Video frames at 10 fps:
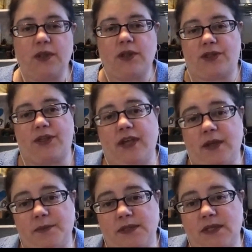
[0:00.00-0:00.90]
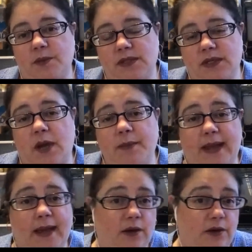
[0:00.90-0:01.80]
of the themes that was coming
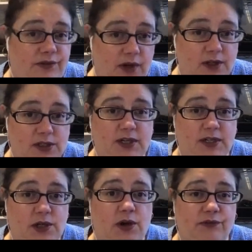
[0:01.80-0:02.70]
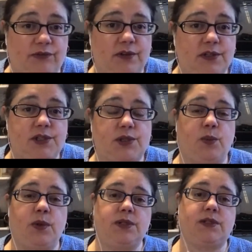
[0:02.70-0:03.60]
out of last year's conference
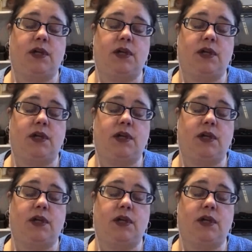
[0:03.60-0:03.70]
was